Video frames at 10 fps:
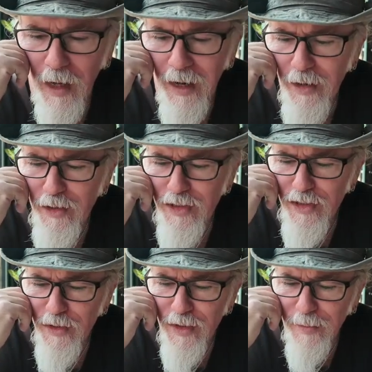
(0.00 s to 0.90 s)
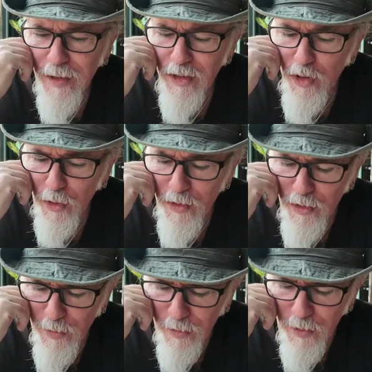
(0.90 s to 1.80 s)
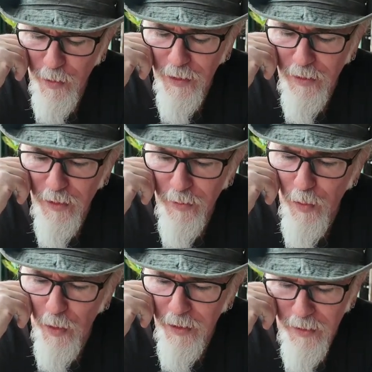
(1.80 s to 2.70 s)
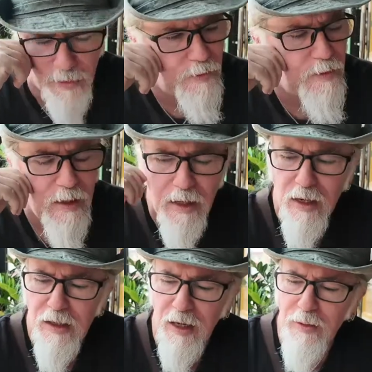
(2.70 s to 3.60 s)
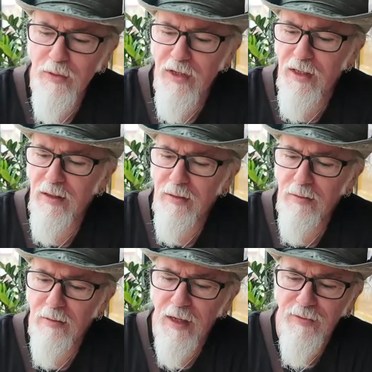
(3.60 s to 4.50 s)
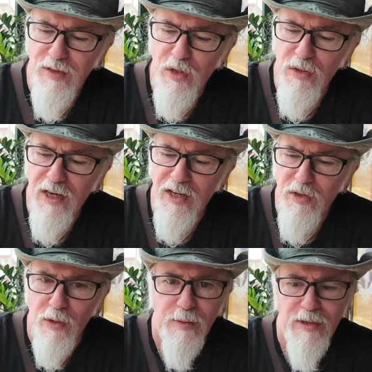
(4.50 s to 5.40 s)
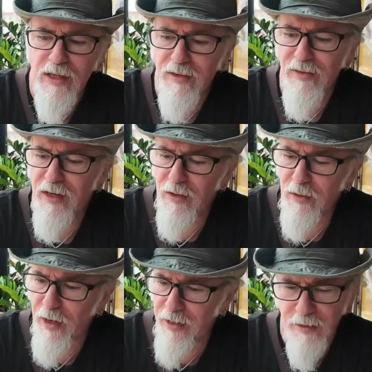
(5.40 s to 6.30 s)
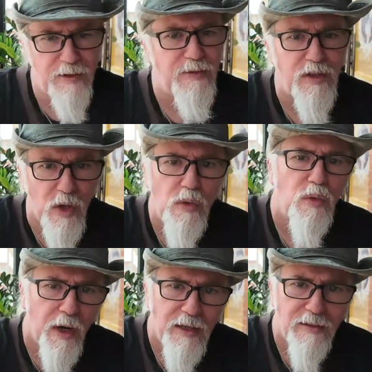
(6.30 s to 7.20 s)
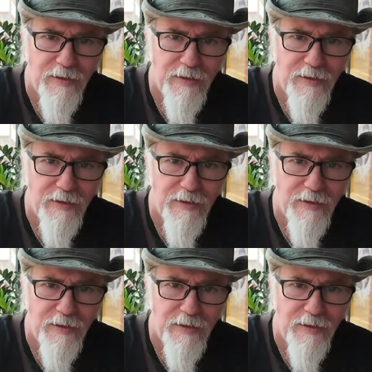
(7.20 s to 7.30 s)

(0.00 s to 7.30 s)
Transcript: And I could just do something short and sweet and to the point, so. I will see. If Tuesdays you end up seeing a video, great. If you don't, great.